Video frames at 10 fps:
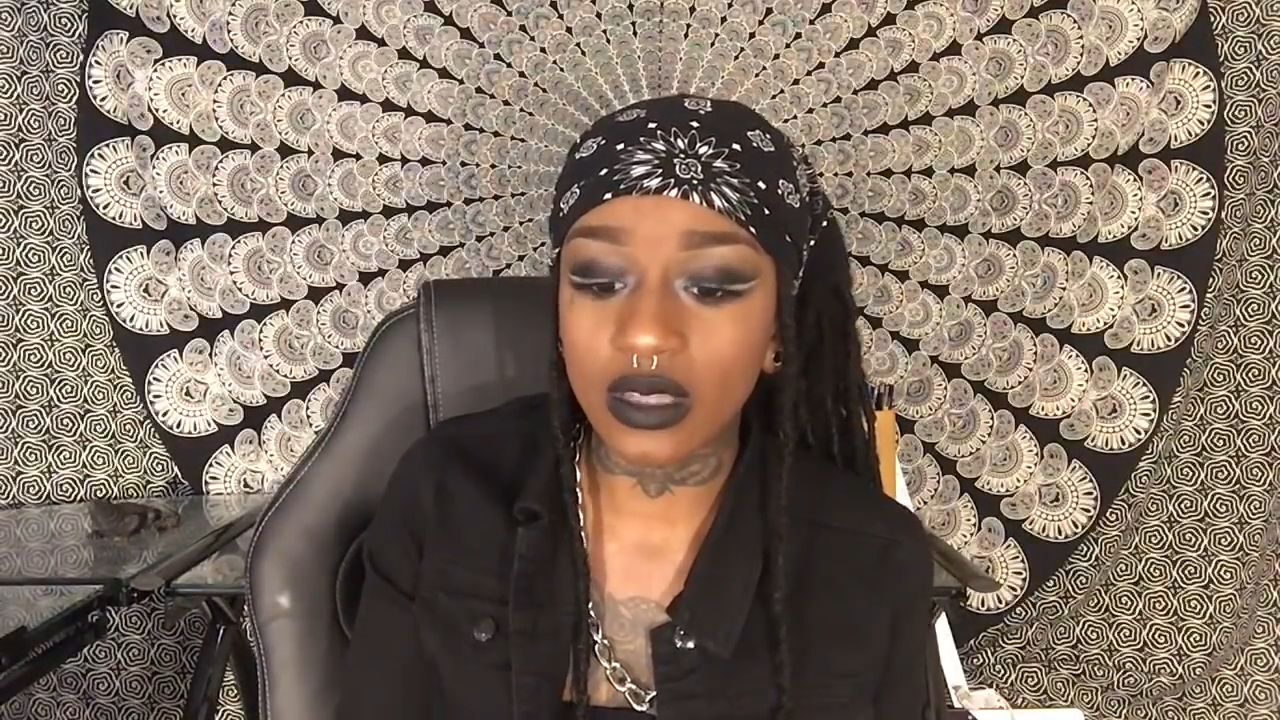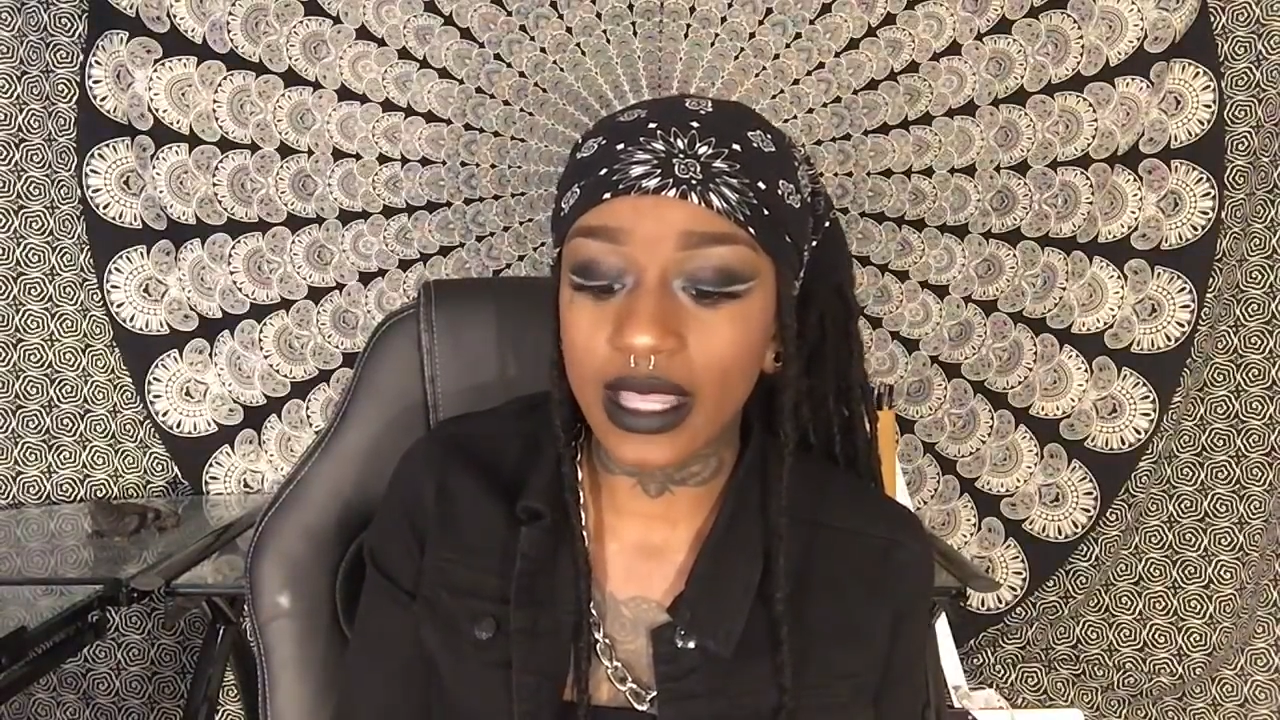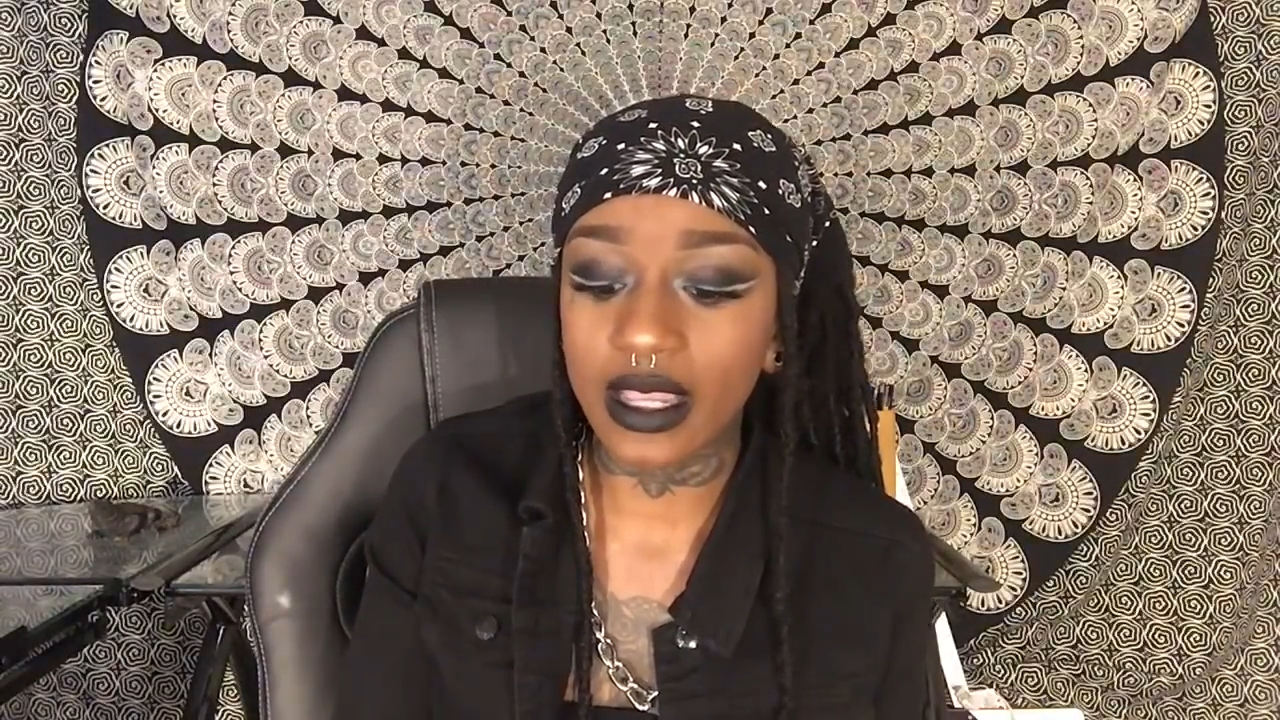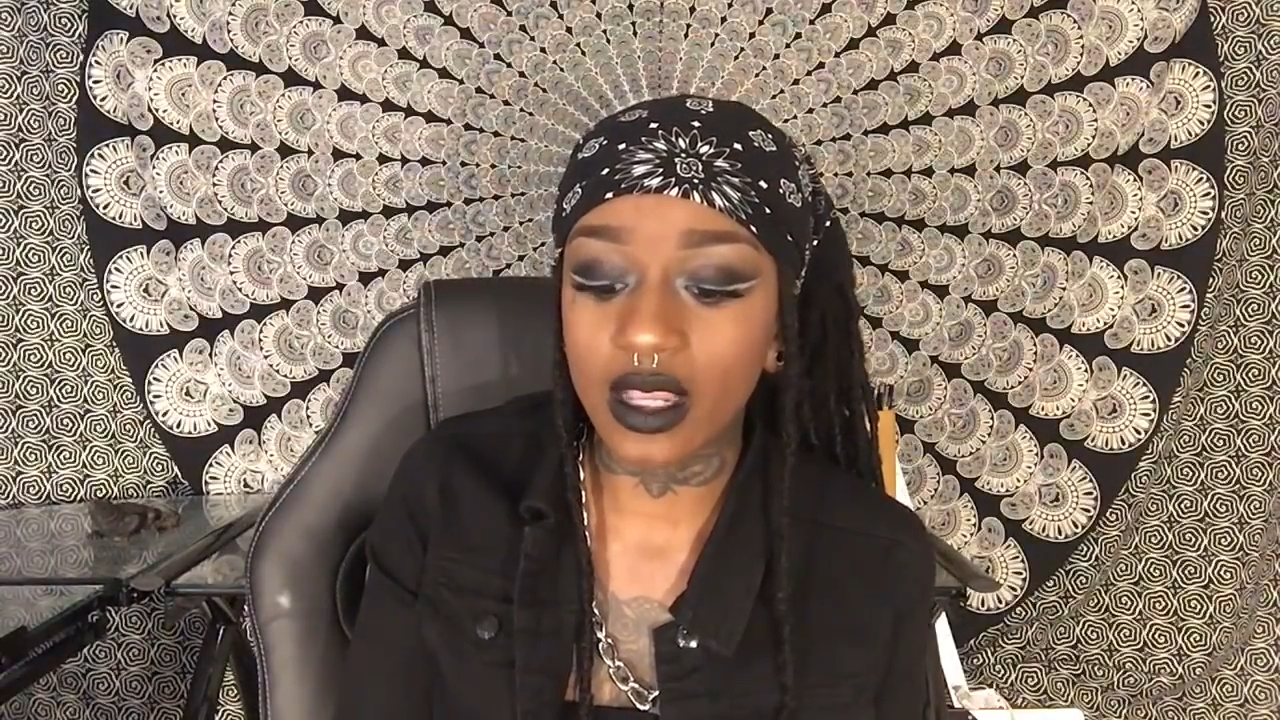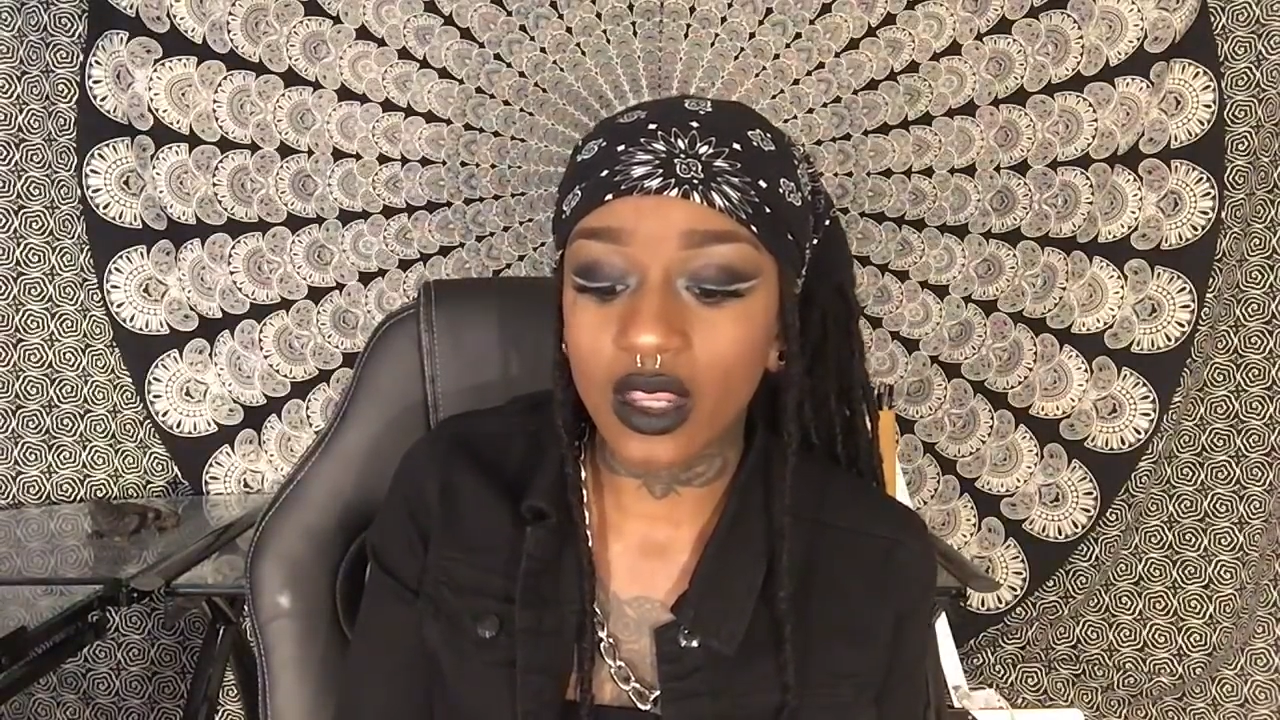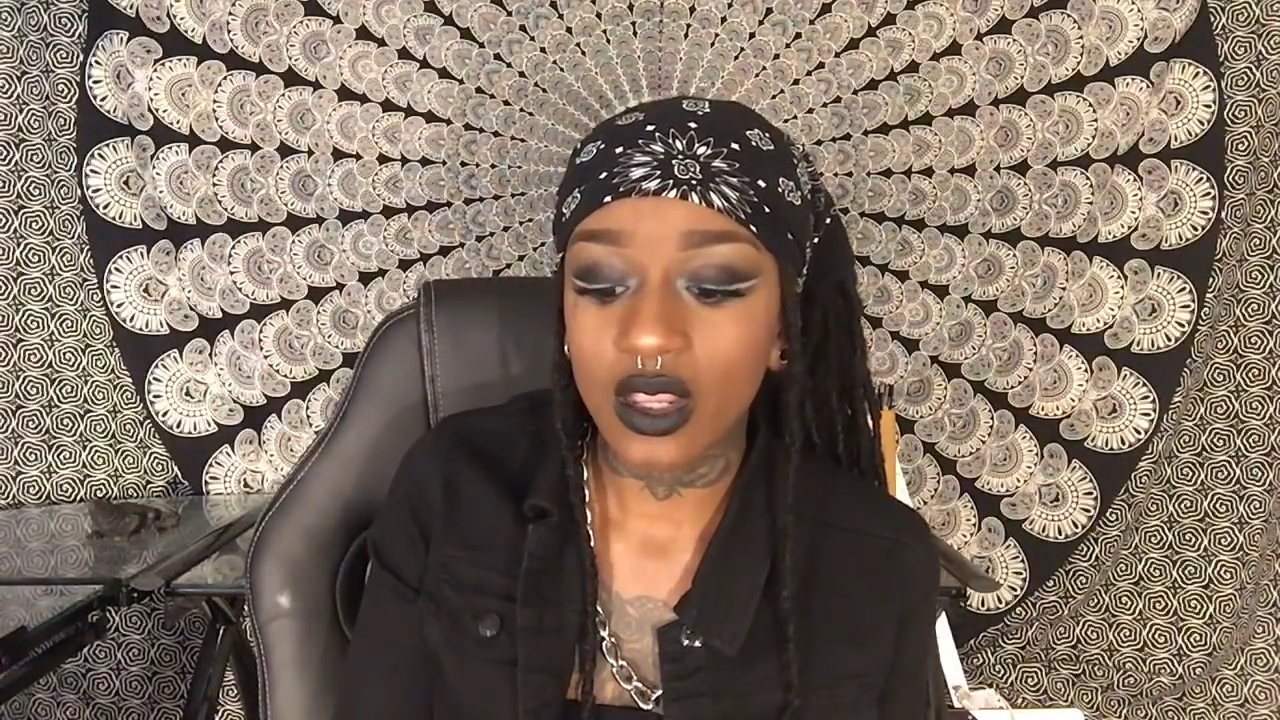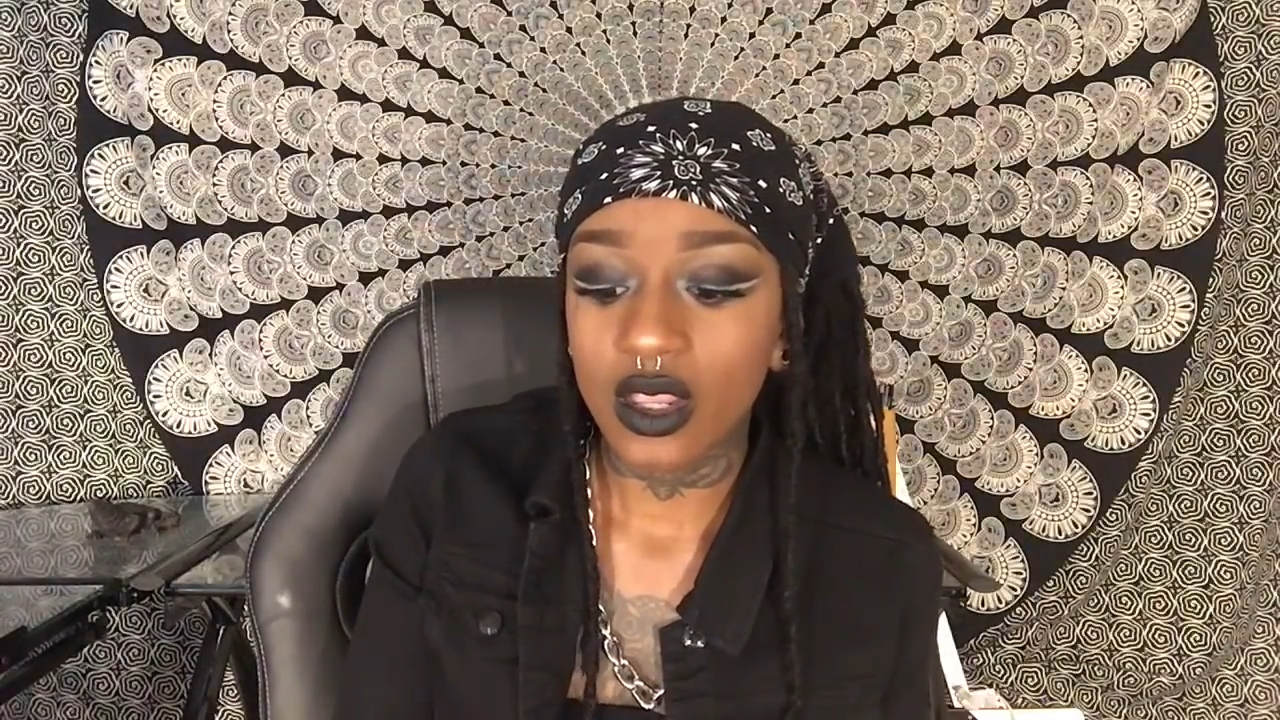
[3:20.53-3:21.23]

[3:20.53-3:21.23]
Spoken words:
like